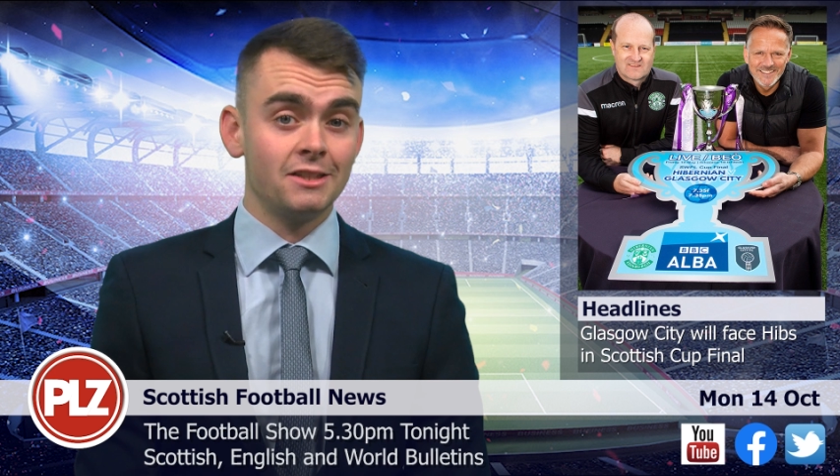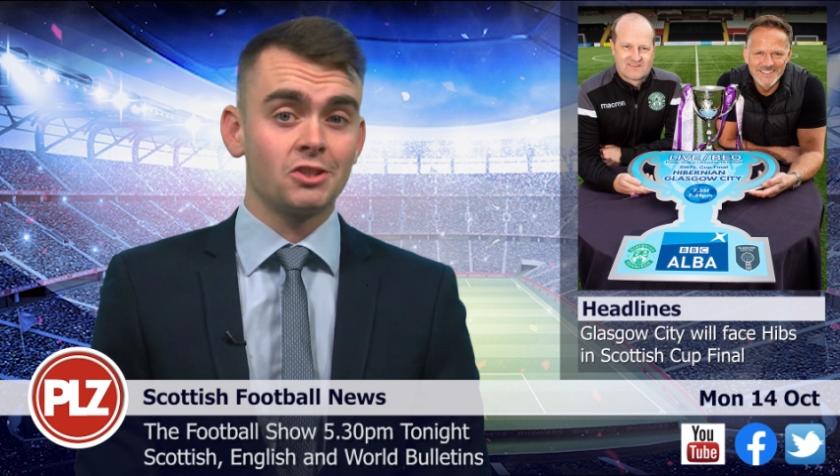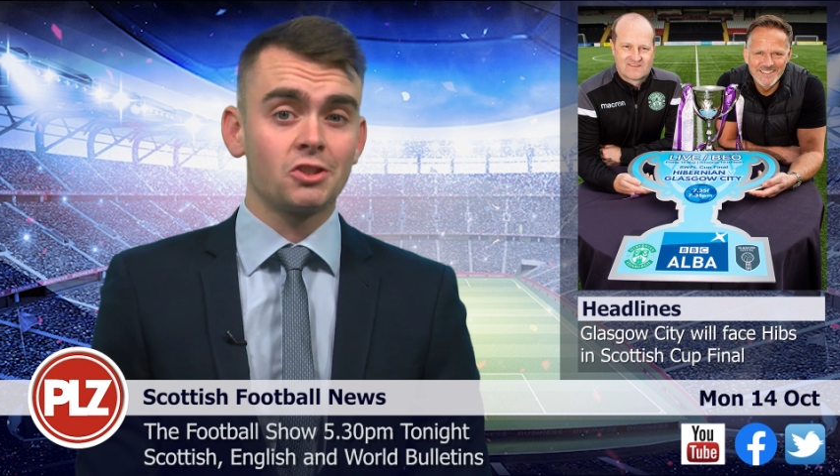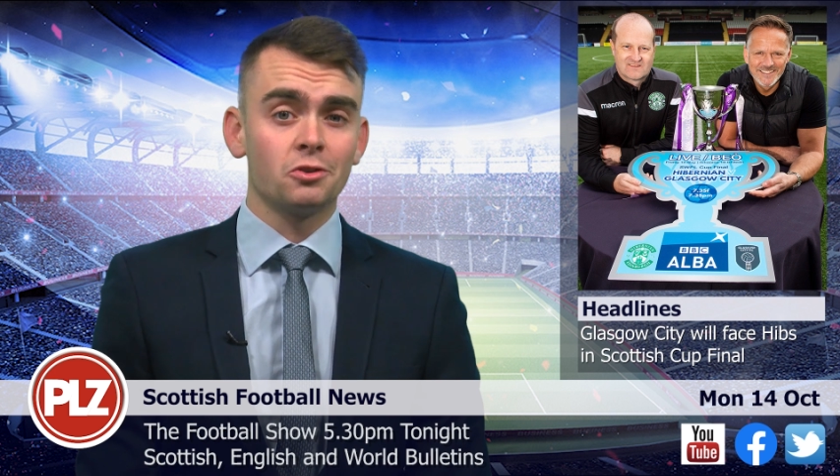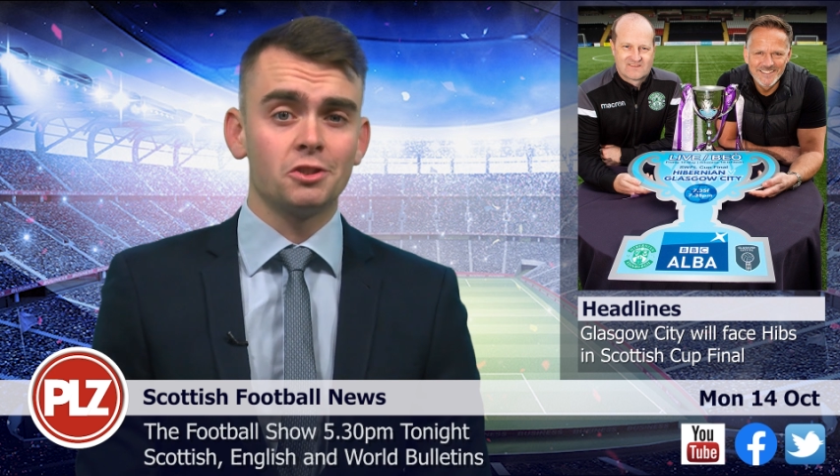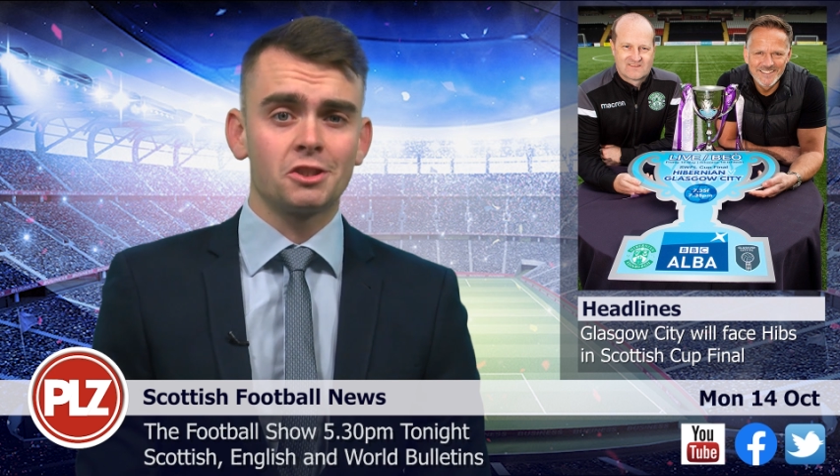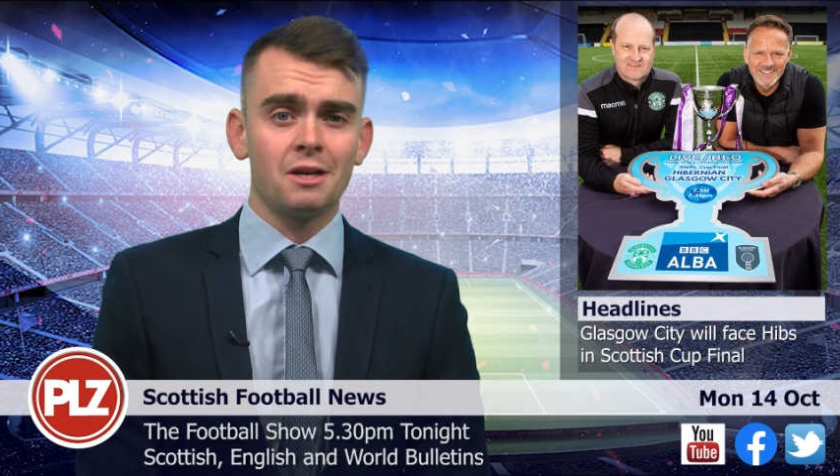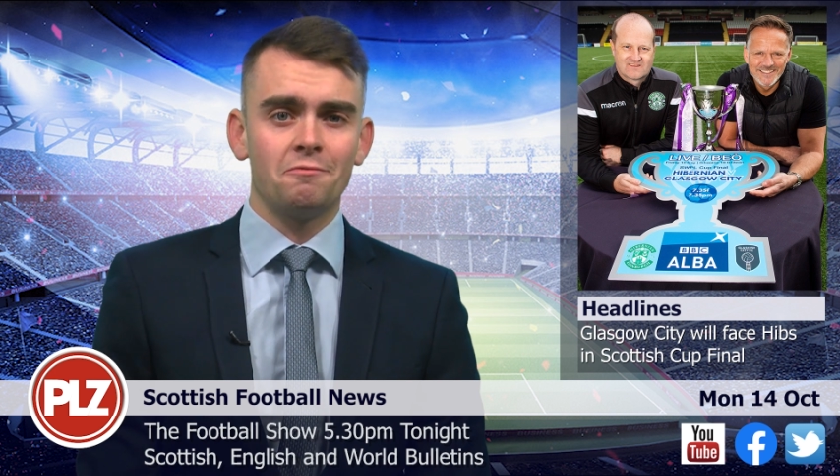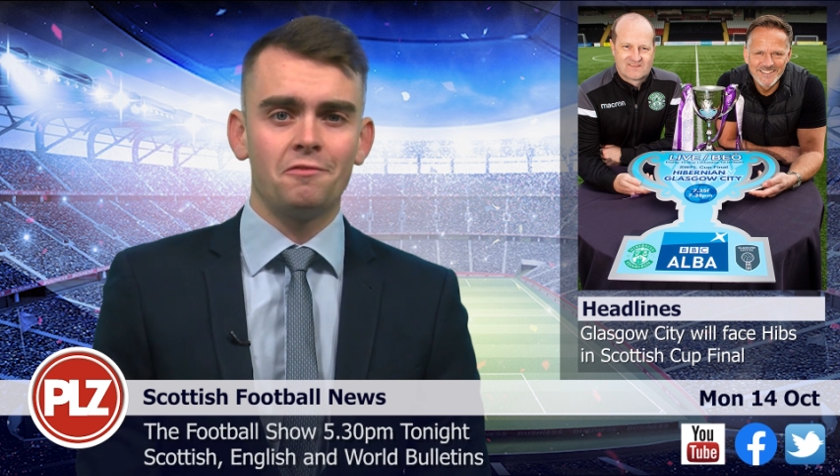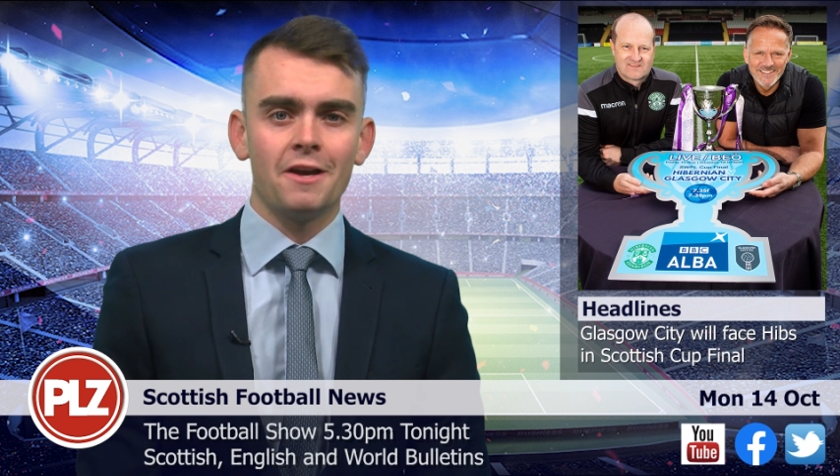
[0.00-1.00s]
Scottish
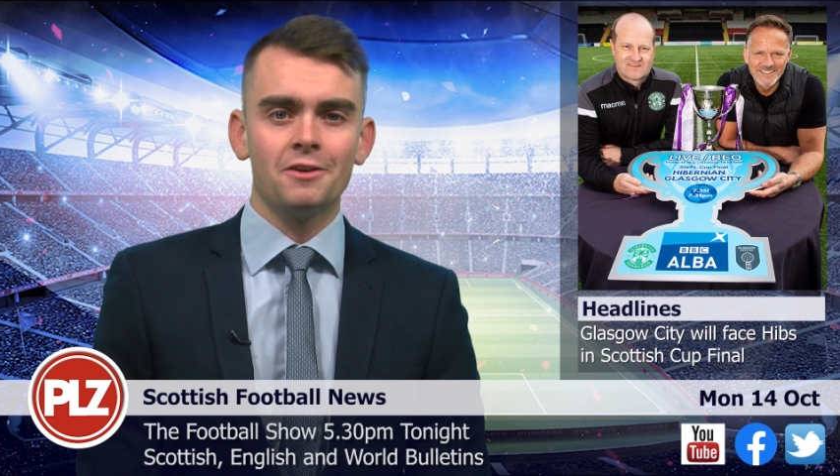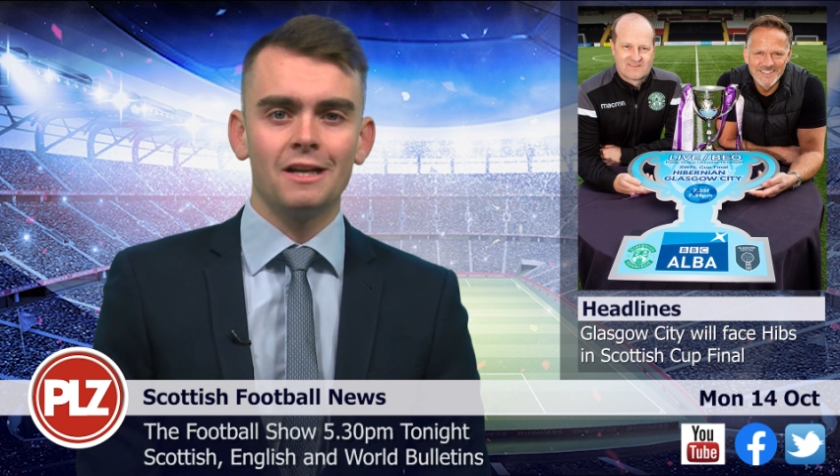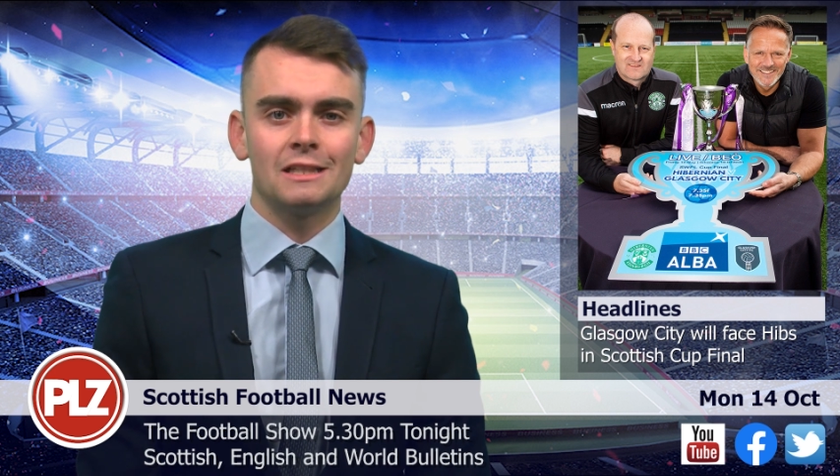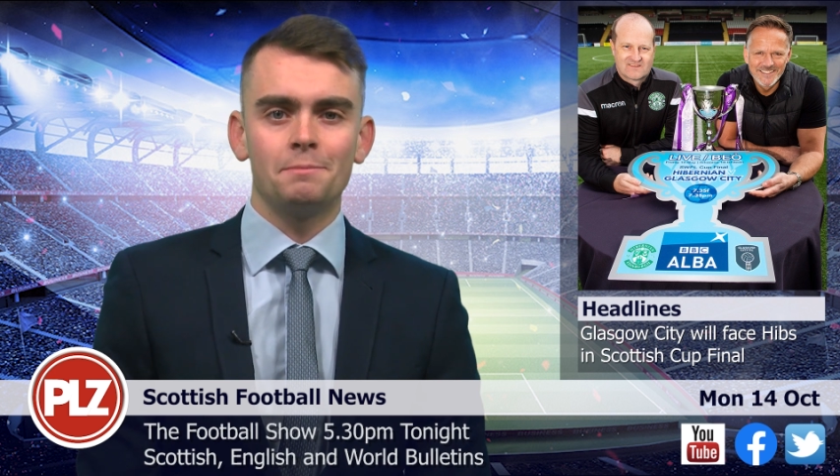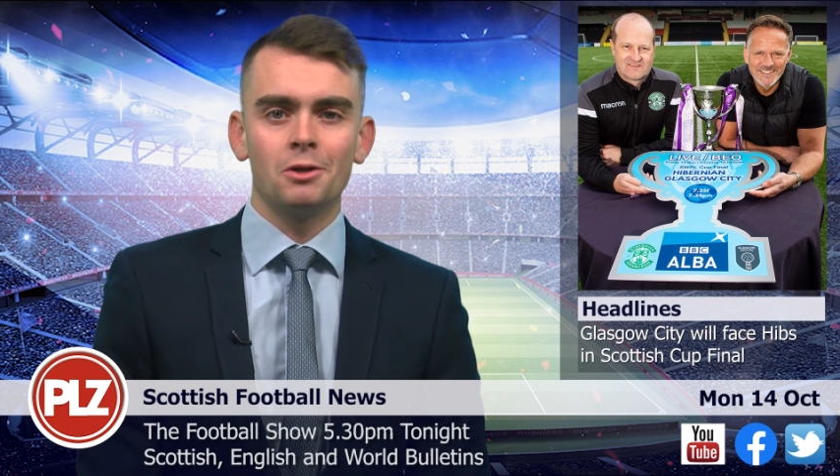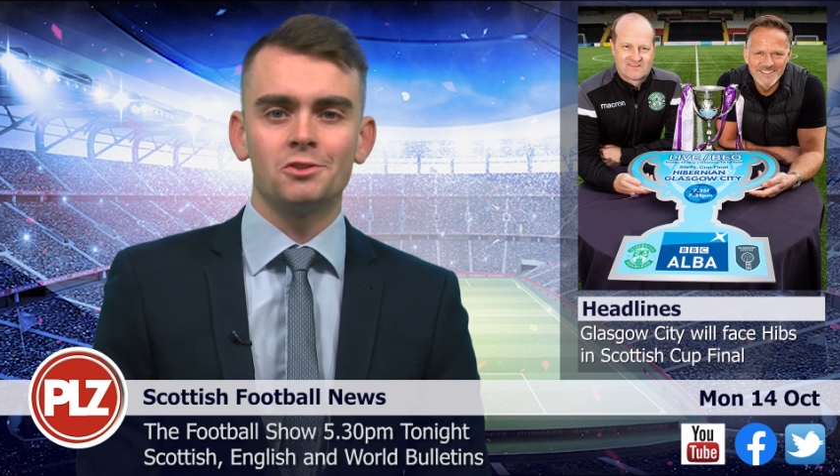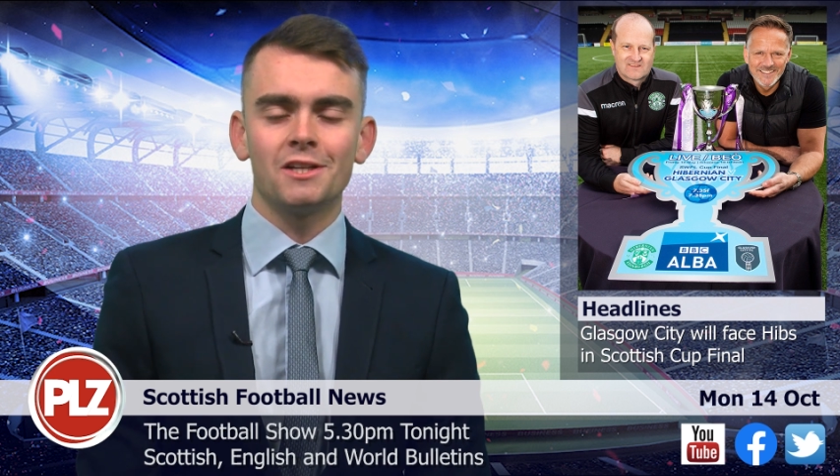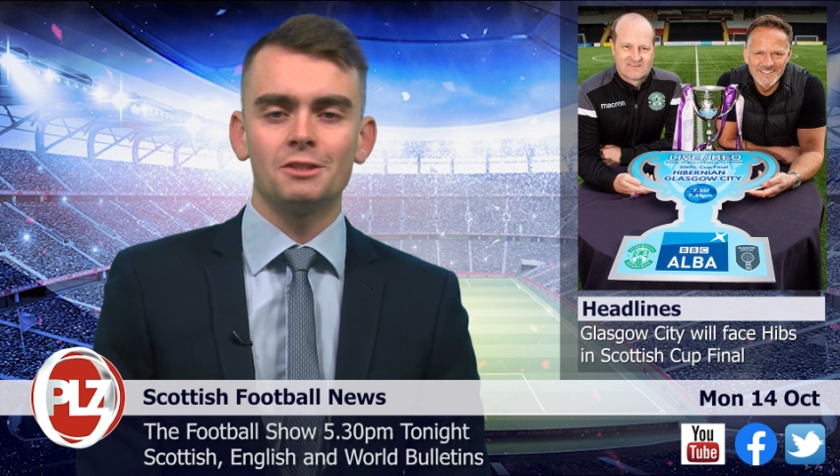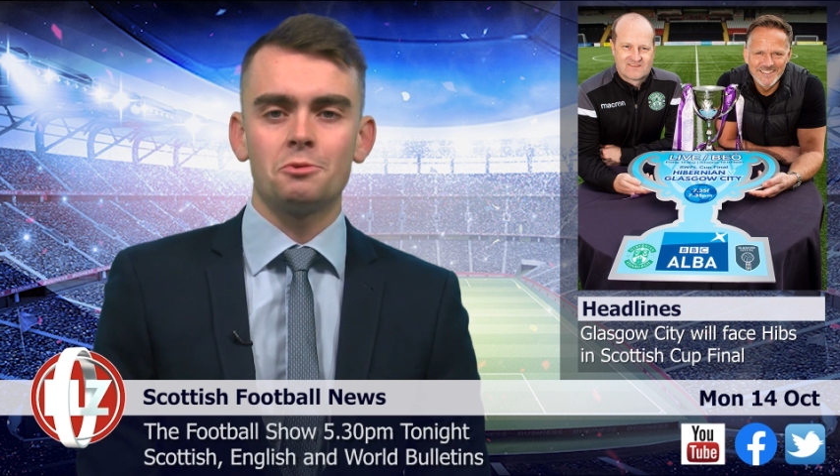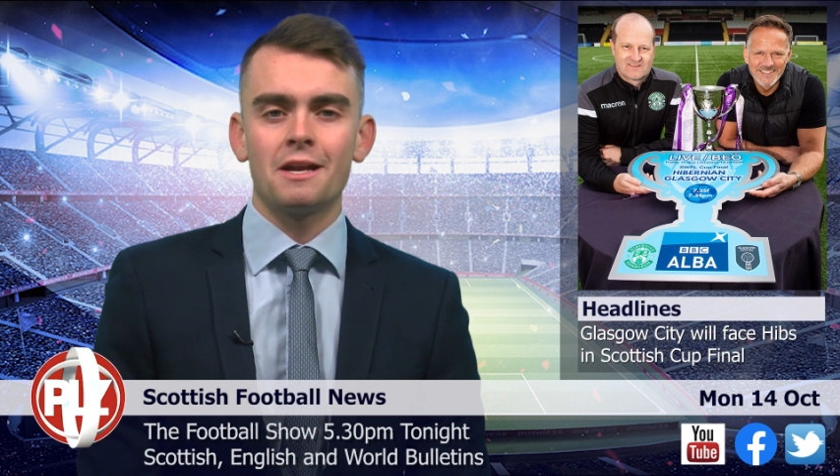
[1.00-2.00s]
Cup final as both
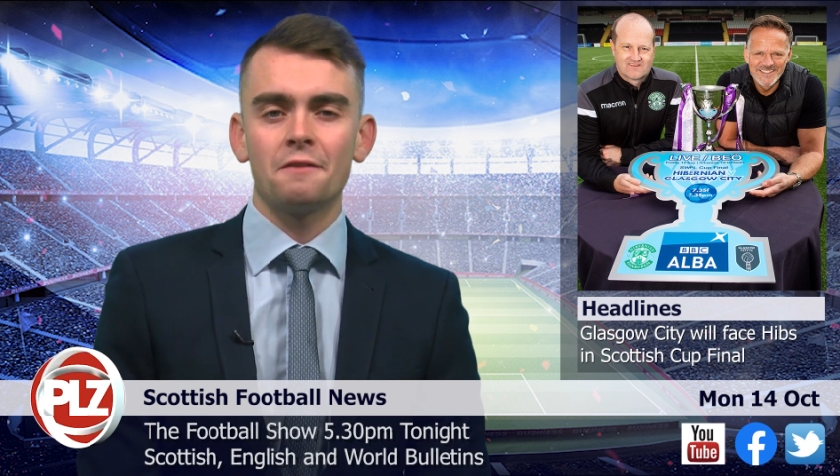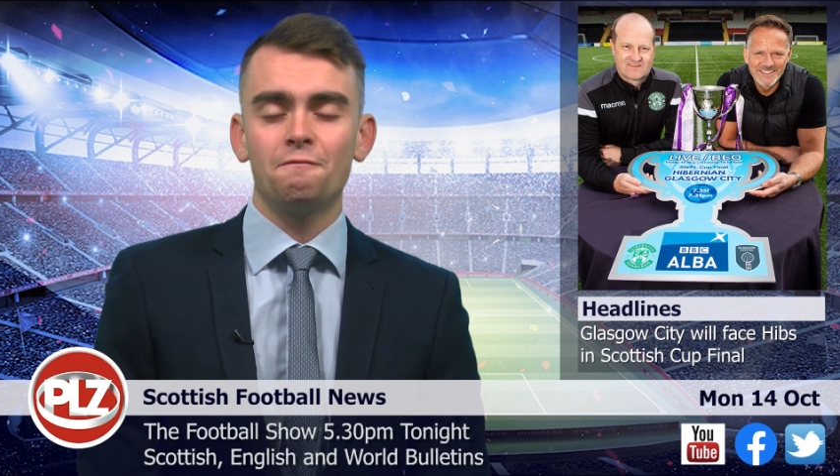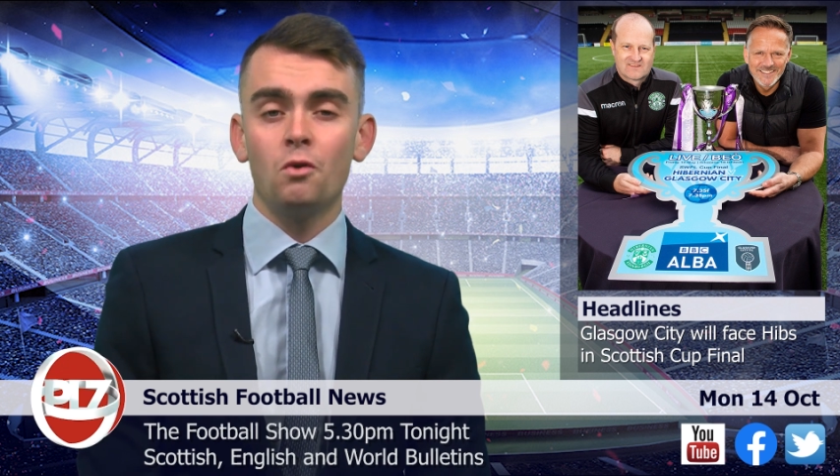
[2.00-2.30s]
sides ran out